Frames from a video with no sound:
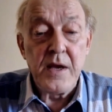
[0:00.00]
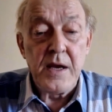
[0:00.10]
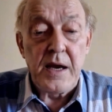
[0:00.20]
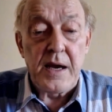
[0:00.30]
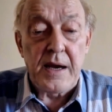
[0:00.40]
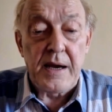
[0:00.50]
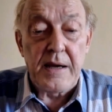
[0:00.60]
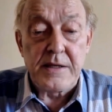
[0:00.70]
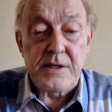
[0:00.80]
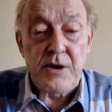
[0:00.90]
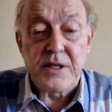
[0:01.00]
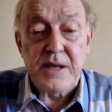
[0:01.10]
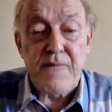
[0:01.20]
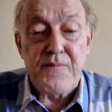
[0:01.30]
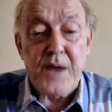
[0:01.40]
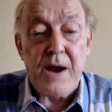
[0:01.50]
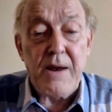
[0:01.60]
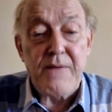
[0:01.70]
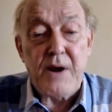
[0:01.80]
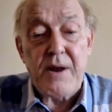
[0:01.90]
So it's a very,
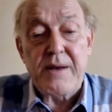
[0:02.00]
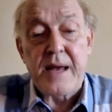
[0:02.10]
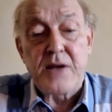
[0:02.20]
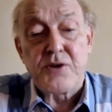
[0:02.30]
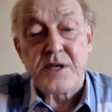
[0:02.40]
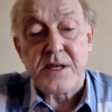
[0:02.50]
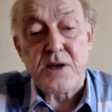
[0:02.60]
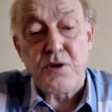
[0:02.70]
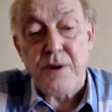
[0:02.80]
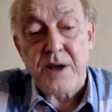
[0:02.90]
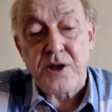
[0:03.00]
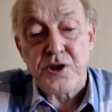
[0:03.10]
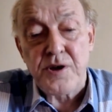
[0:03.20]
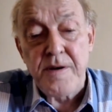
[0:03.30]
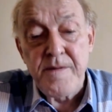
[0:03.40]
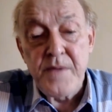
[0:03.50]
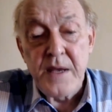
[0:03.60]
very dangerous situation.